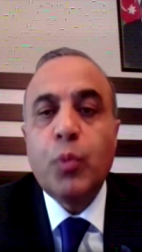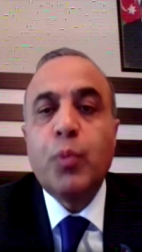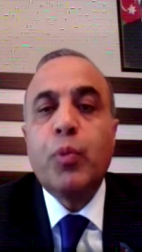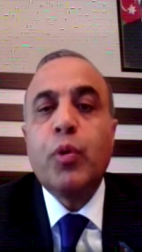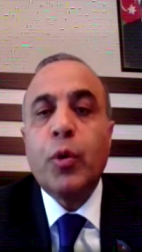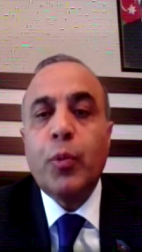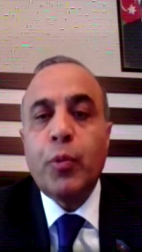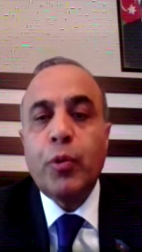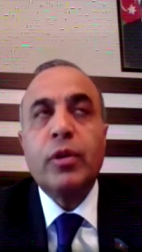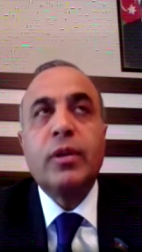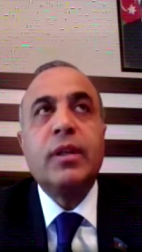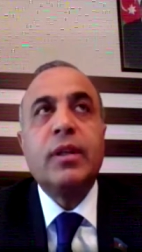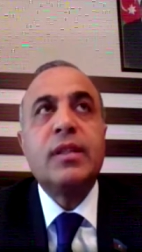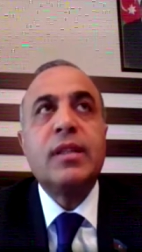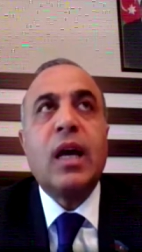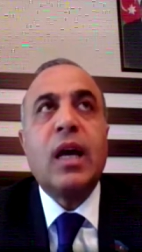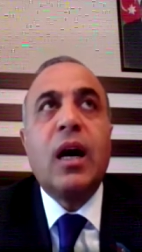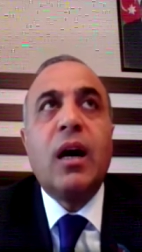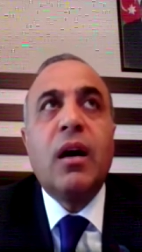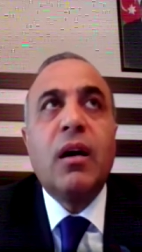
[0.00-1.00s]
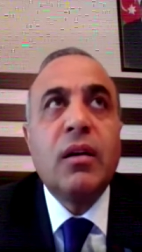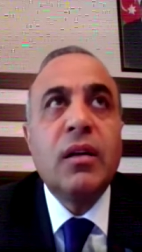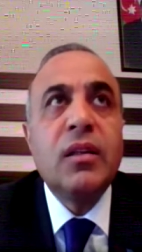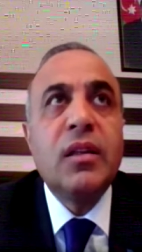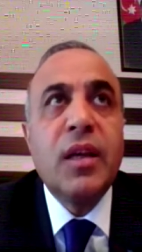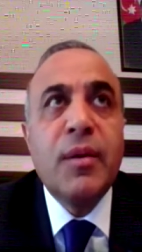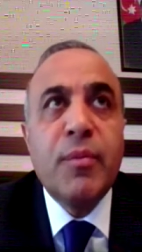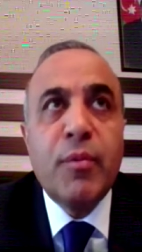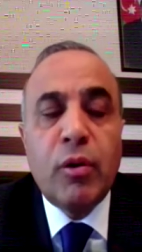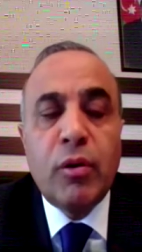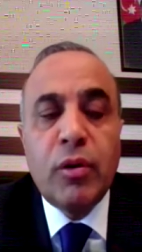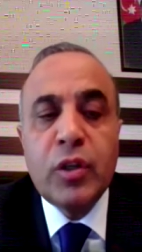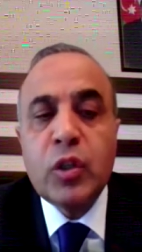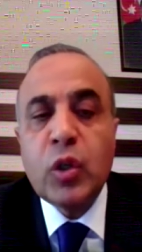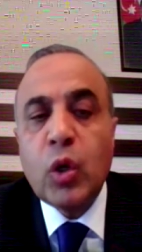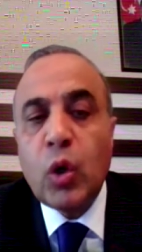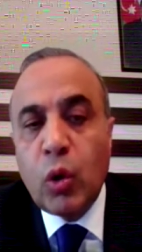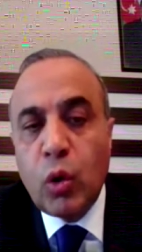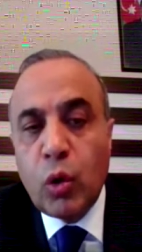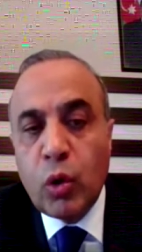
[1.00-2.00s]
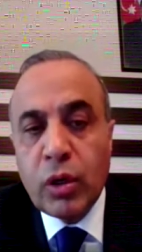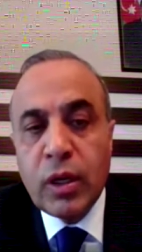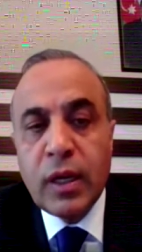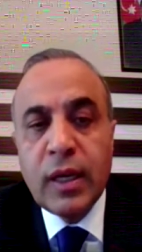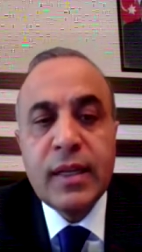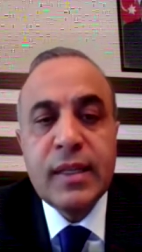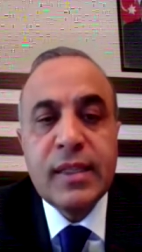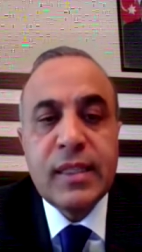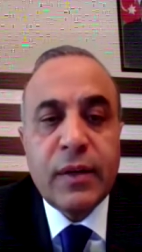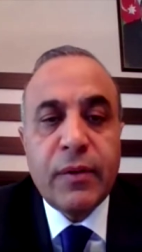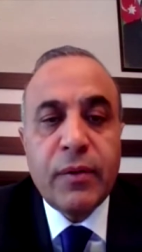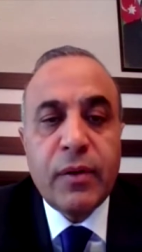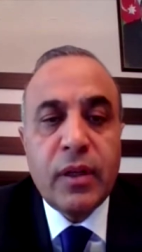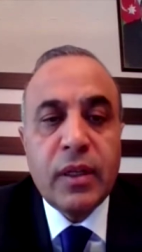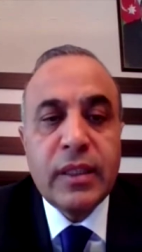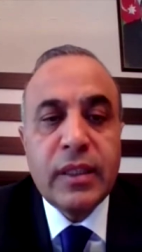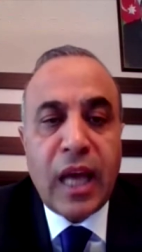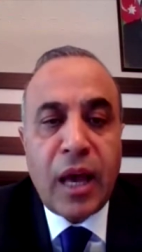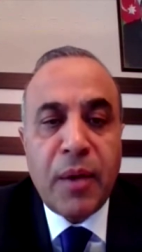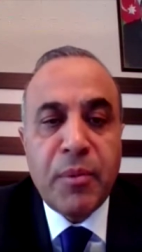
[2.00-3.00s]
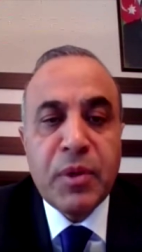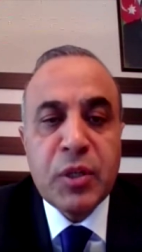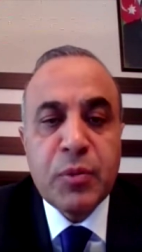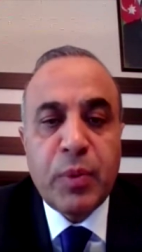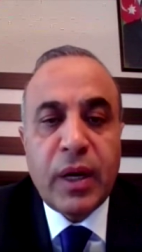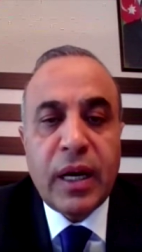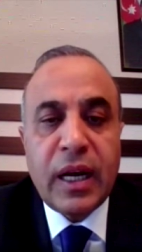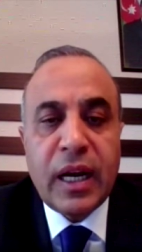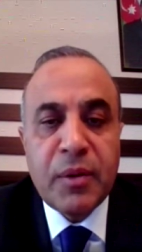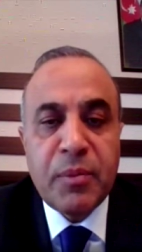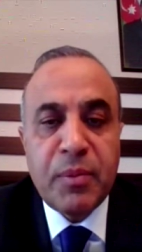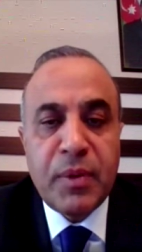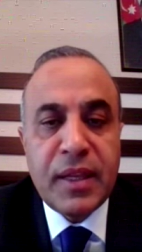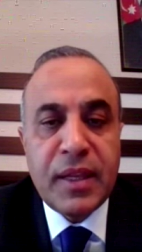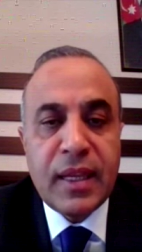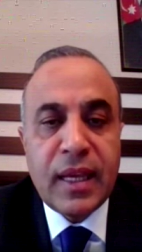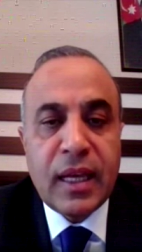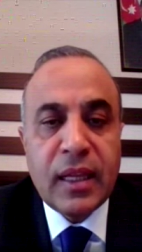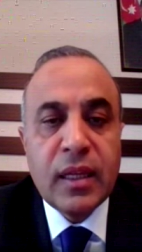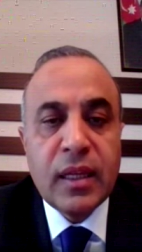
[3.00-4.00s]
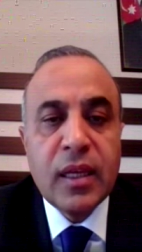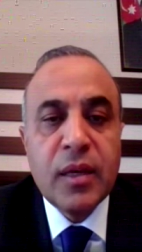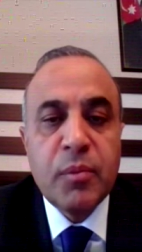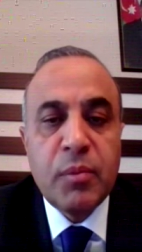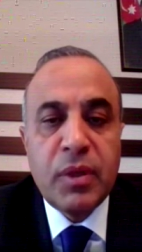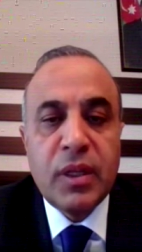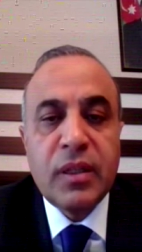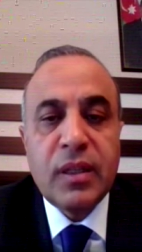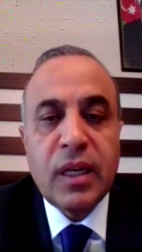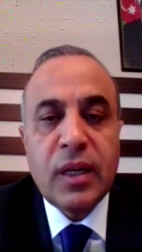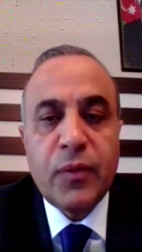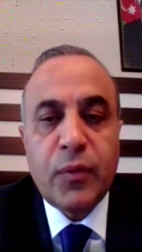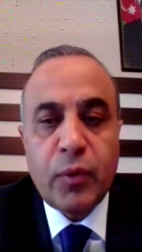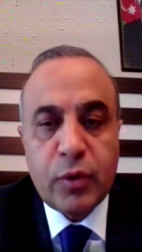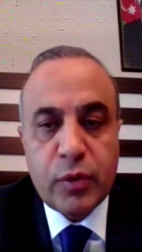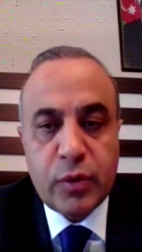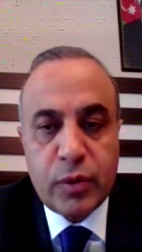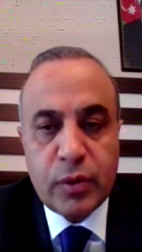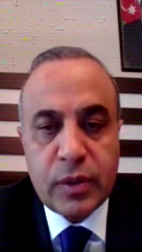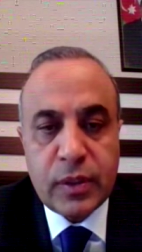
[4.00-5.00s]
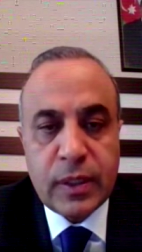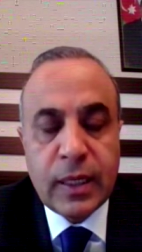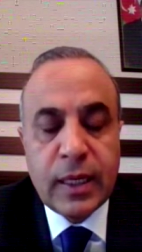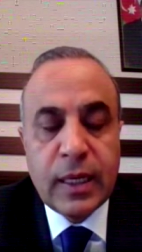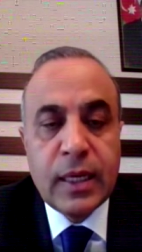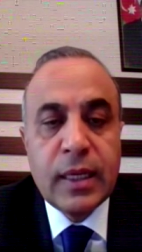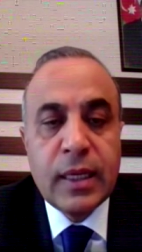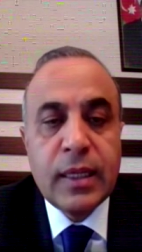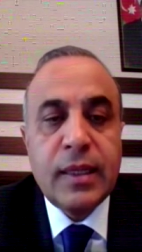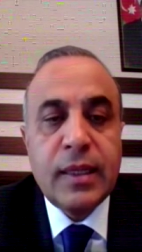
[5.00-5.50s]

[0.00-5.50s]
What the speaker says: or properties are demolished or severely damaged by Armenian military forces.